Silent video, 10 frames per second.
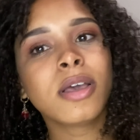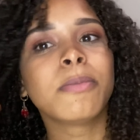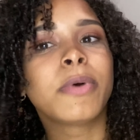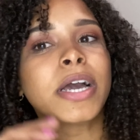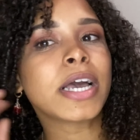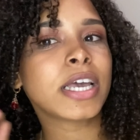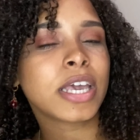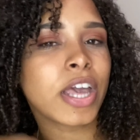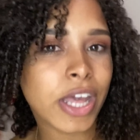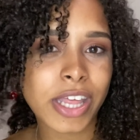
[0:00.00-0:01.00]
But
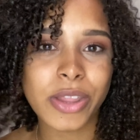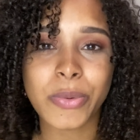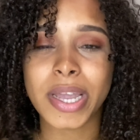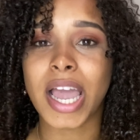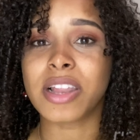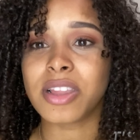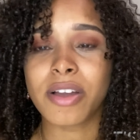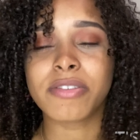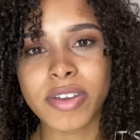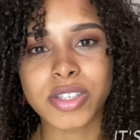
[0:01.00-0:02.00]
either way, I love
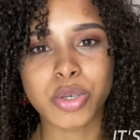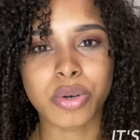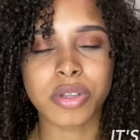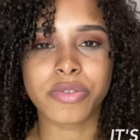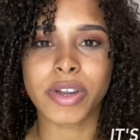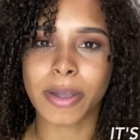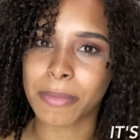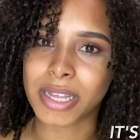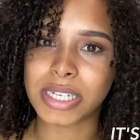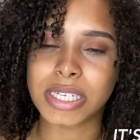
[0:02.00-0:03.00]
it, totally
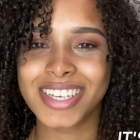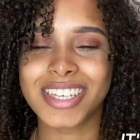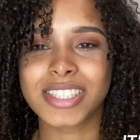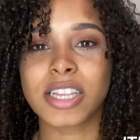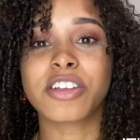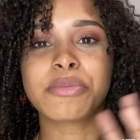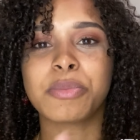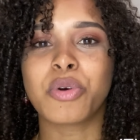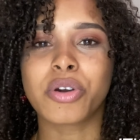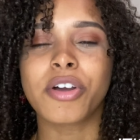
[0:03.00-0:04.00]
recommend it. It's a little bit
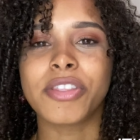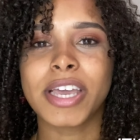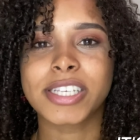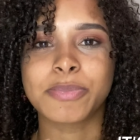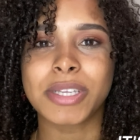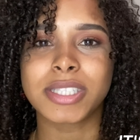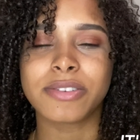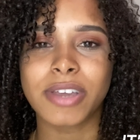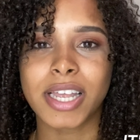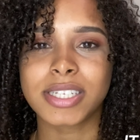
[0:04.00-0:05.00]
more on the expensive
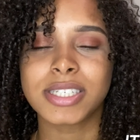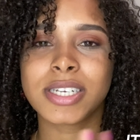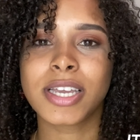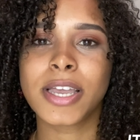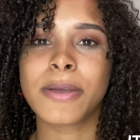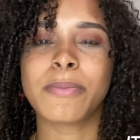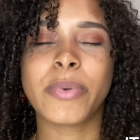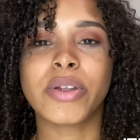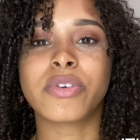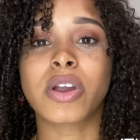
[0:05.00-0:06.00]
end,
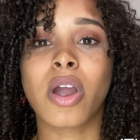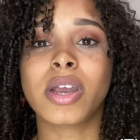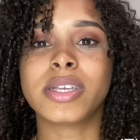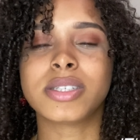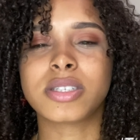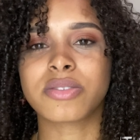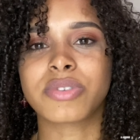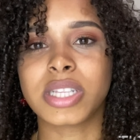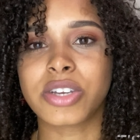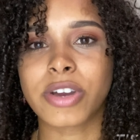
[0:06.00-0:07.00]
but regardless, it's a
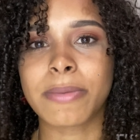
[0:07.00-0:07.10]
really great